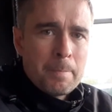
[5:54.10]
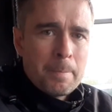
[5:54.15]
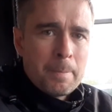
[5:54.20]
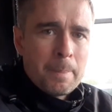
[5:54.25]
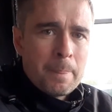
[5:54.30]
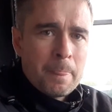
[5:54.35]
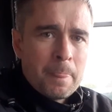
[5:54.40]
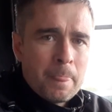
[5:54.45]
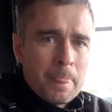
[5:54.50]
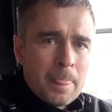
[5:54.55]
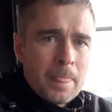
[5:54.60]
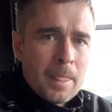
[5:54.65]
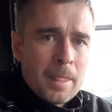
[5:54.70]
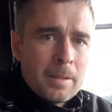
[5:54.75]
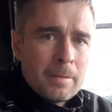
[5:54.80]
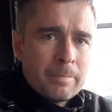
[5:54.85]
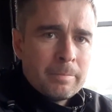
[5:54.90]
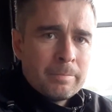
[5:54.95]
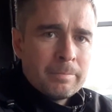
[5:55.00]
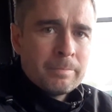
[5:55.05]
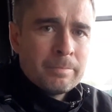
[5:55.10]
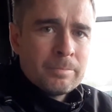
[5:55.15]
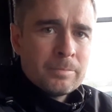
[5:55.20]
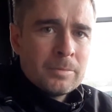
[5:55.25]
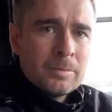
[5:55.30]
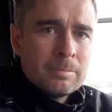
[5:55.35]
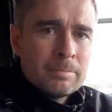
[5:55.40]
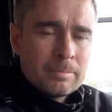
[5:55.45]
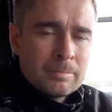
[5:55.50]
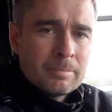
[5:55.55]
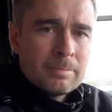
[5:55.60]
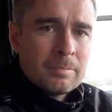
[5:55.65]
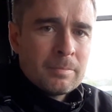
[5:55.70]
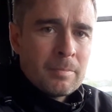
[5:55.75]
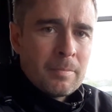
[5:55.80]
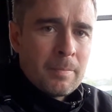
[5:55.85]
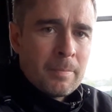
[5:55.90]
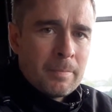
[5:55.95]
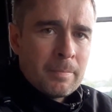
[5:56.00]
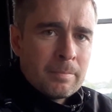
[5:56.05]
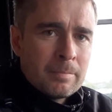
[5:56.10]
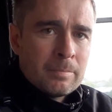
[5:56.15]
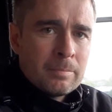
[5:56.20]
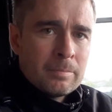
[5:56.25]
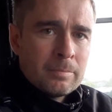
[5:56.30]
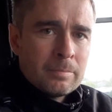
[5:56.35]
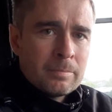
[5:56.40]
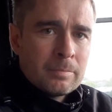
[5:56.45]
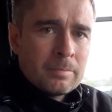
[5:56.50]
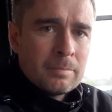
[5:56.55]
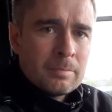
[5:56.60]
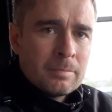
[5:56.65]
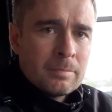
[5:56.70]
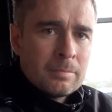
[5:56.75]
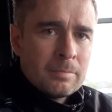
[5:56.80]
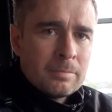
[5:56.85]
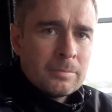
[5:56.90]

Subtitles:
Excellent. Cheers, Dave. Well, we'll see you next week against Whitby.